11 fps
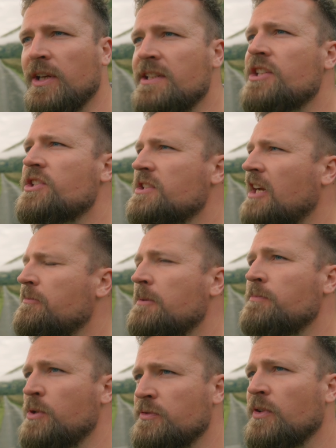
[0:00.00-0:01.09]
conditions have been
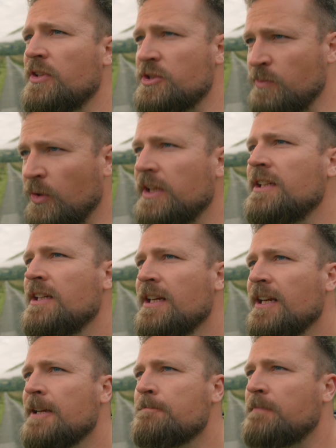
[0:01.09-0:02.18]
beautiful this morning,
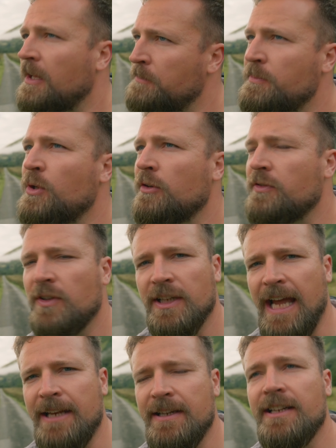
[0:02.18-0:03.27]
they'll be beautiful
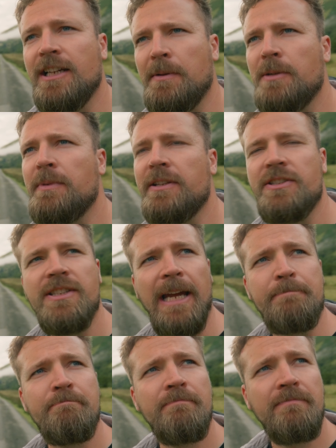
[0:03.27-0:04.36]
again in a couple of months'
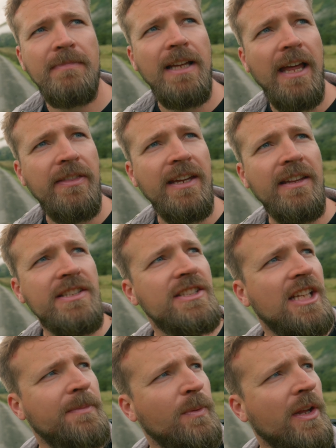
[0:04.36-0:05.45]
time. I think this is
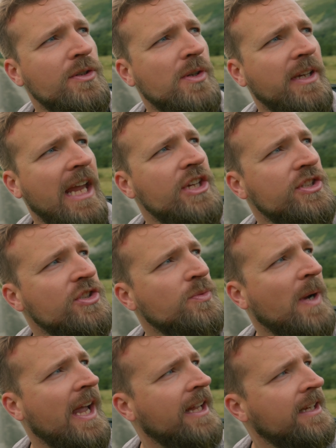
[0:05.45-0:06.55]
going to be one of those locations
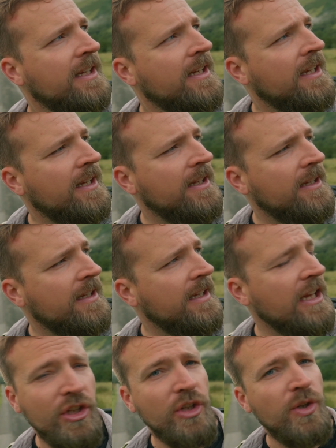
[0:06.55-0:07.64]
where
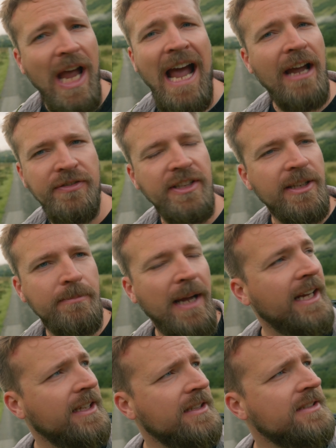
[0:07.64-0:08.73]
you have to come
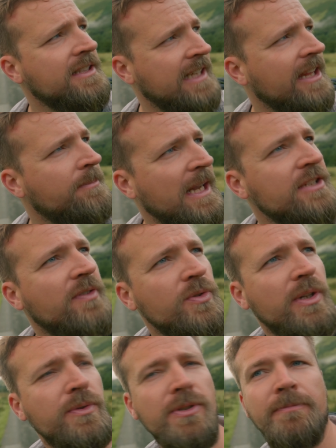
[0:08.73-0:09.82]
back to get the best
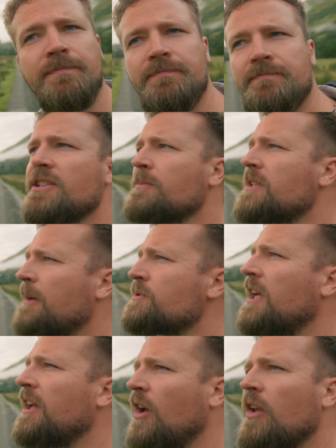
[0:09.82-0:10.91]
photos.
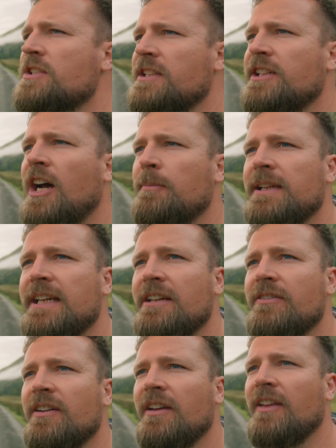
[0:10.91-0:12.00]
Sometimes I honestly can't
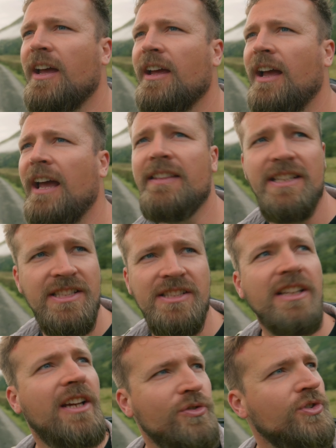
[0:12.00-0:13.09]
believe that this is
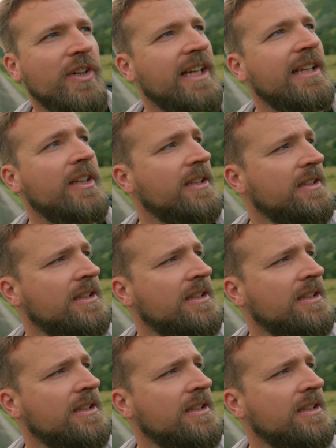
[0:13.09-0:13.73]
the country I live in.